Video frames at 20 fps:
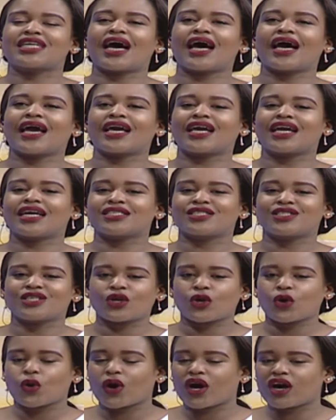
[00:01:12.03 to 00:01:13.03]
I get to
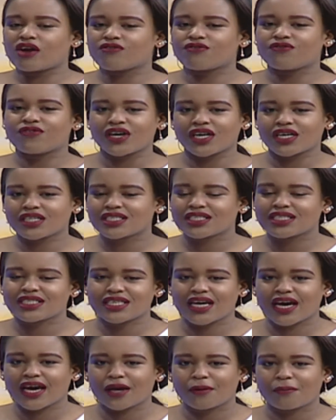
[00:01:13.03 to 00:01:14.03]
know her first
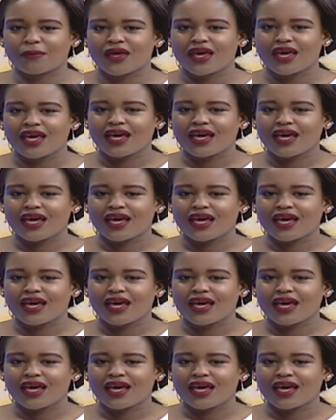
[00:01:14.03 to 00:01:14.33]
time,